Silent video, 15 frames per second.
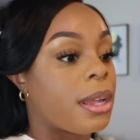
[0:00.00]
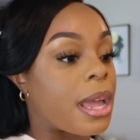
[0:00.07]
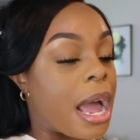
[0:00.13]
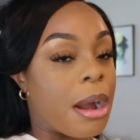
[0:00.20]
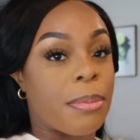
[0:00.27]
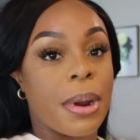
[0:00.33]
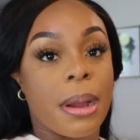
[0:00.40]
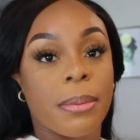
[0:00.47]

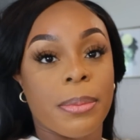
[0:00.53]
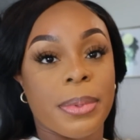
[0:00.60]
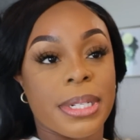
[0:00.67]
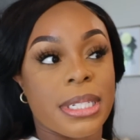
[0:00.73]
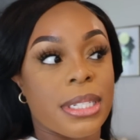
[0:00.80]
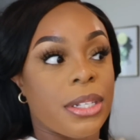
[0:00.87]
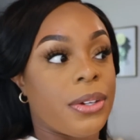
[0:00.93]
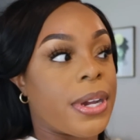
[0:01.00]
I'll probably
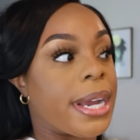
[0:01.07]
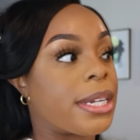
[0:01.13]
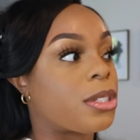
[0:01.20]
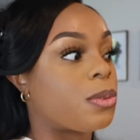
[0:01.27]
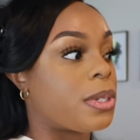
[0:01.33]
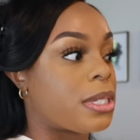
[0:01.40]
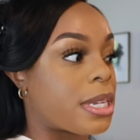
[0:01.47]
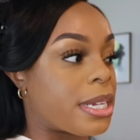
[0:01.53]
see you guys
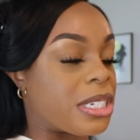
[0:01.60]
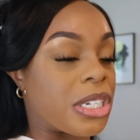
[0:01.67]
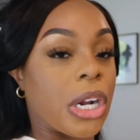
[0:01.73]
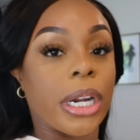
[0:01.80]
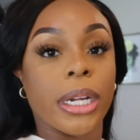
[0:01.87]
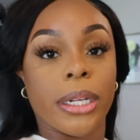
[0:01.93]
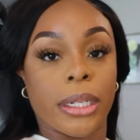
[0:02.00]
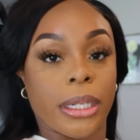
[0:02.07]
once I
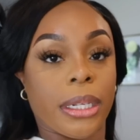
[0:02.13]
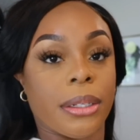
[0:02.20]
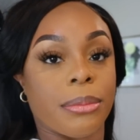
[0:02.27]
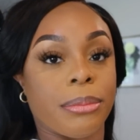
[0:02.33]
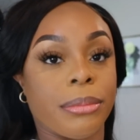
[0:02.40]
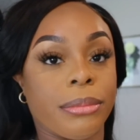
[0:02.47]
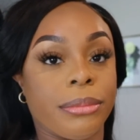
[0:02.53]
start cooking